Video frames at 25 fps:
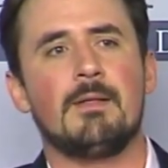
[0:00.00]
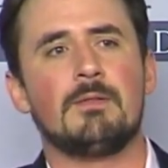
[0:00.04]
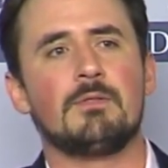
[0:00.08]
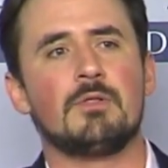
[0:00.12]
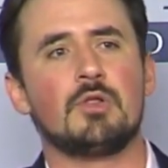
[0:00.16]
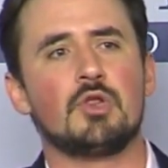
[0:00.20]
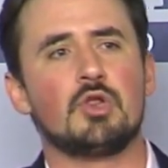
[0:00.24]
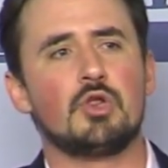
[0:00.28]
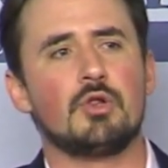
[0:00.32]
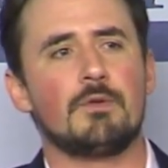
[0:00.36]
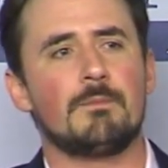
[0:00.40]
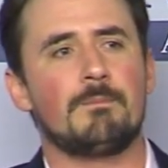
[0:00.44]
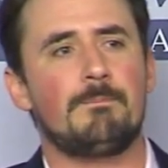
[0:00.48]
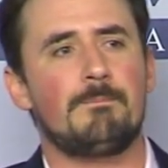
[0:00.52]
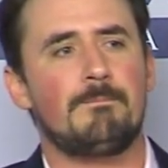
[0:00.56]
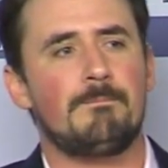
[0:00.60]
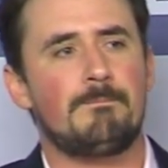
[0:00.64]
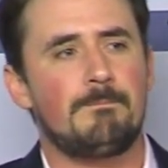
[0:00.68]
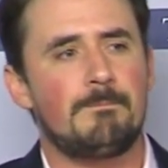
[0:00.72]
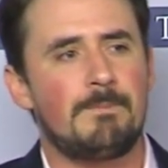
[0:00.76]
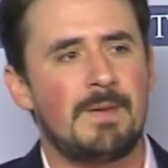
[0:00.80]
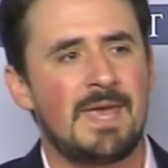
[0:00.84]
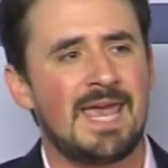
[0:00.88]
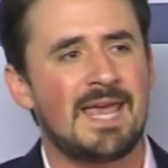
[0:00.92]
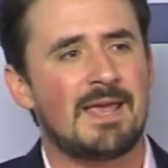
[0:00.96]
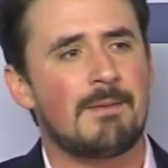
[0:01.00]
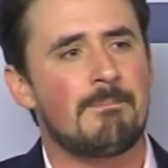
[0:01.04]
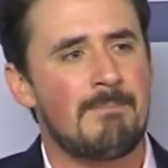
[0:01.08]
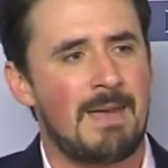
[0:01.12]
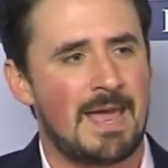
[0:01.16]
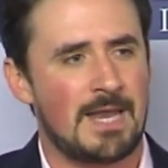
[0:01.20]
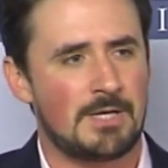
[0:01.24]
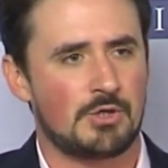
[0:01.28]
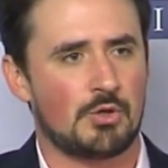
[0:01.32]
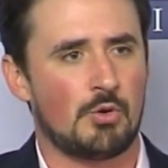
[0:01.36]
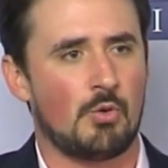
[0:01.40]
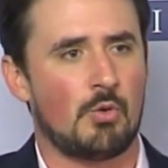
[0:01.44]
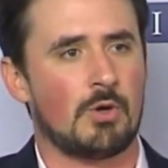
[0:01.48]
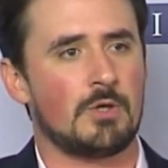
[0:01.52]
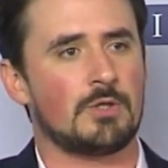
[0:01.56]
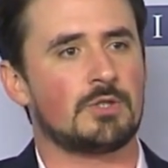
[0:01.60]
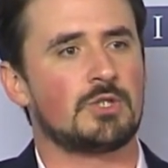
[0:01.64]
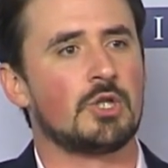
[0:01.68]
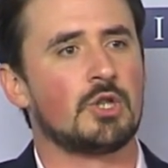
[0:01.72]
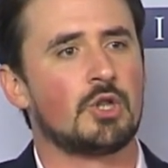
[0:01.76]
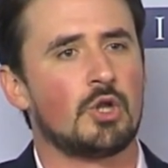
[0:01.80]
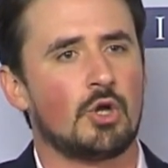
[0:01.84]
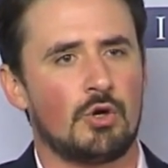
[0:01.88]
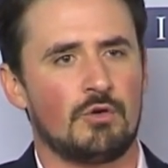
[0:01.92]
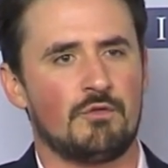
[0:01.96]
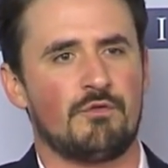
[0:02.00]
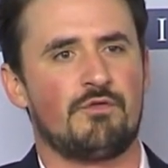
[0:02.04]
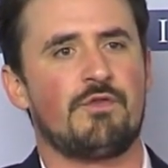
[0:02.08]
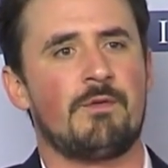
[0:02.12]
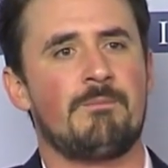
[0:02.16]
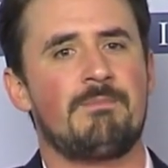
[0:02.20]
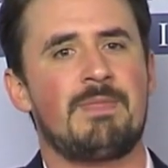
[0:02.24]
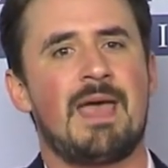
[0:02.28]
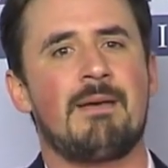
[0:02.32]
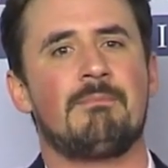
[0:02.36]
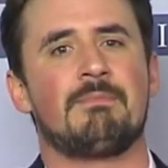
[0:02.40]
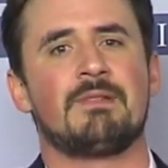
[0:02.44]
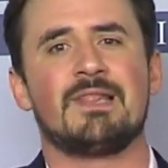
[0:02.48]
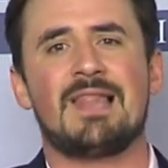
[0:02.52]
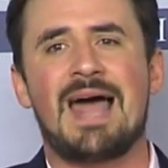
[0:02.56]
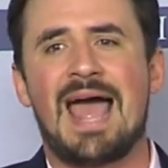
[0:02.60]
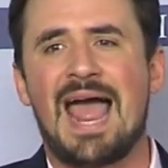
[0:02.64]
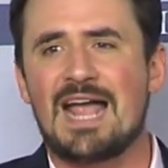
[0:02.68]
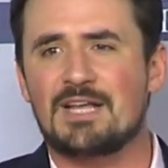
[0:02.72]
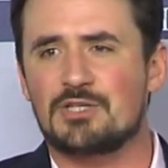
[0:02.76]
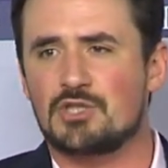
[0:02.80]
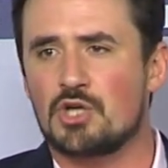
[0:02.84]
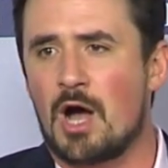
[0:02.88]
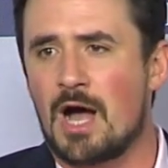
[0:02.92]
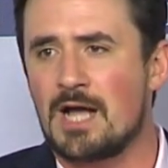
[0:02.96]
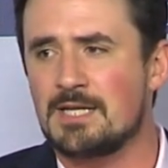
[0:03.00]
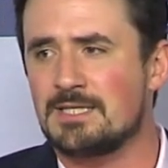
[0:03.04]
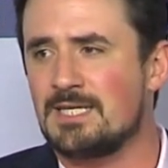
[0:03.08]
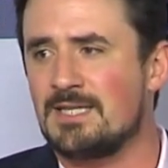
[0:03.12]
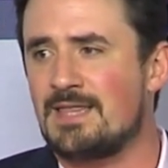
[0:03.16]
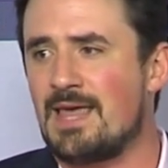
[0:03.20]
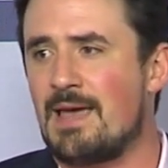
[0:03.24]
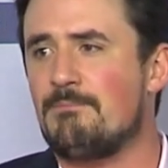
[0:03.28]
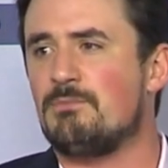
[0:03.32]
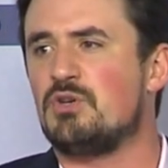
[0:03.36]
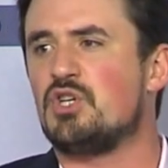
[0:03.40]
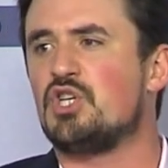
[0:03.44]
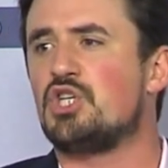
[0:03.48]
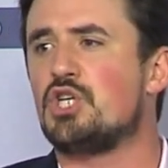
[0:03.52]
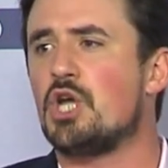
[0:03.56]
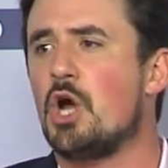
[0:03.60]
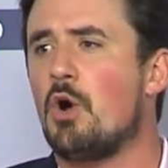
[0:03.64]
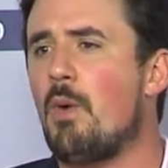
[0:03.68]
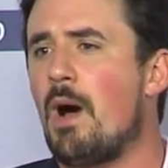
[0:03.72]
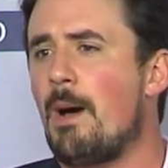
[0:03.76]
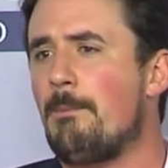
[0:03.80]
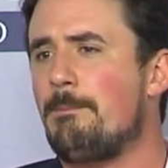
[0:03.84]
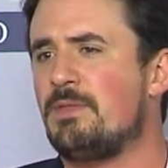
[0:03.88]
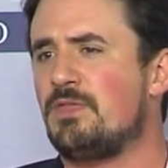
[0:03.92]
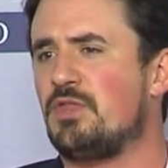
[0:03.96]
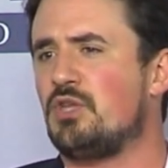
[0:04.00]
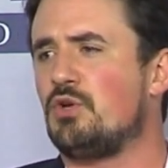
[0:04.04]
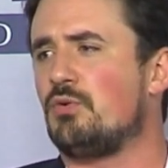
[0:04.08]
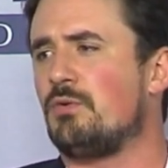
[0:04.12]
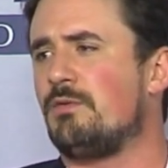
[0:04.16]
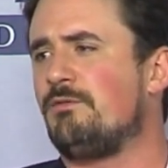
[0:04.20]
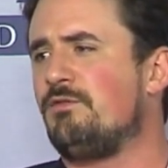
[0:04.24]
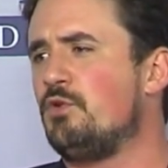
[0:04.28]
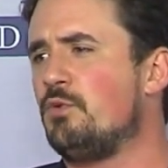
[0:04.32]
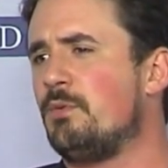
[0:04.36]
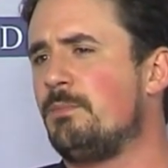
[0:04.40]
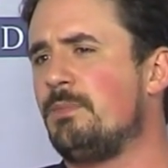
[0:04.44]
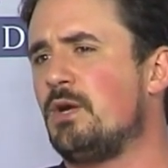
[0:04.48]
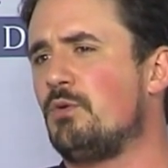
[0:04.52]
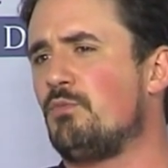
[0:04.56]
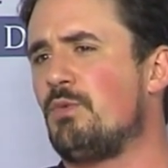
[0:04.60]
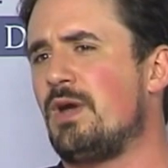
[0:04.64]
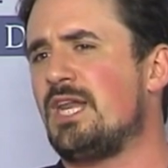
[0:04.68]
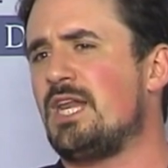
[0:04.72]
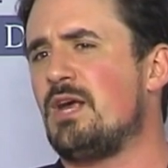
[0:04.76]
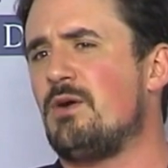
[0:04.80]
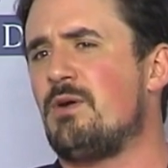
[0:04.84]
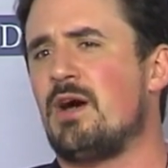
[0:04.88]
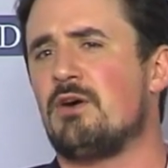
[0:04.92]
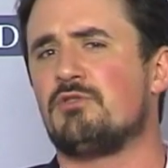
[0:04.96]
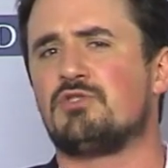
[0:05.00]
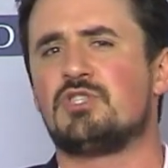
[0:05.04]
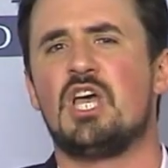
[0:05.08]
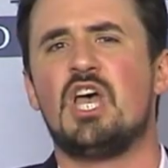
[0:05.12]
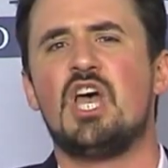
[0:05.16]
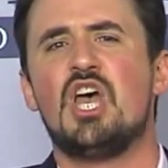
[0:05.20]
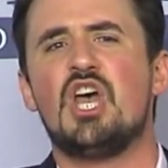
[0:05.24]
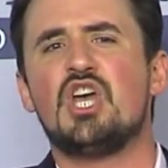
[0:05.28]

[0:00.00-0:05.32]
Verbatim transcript: L- pick mentors, learn from them, latch on to them, show up at your, if you want to be a radio host,